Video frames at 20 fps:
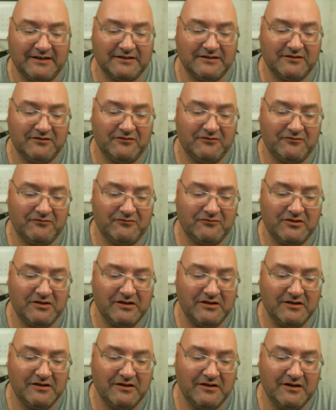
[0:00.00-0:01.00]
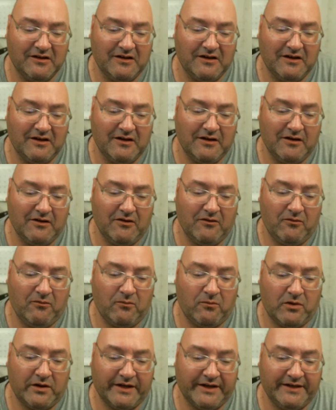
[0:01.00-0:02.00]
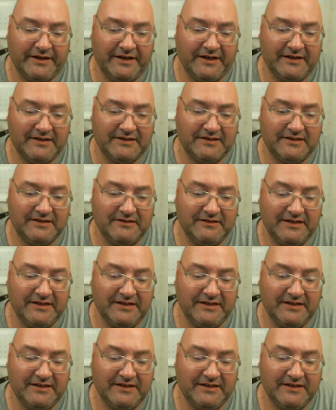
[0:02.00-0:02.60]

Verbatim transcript: So, what I need to,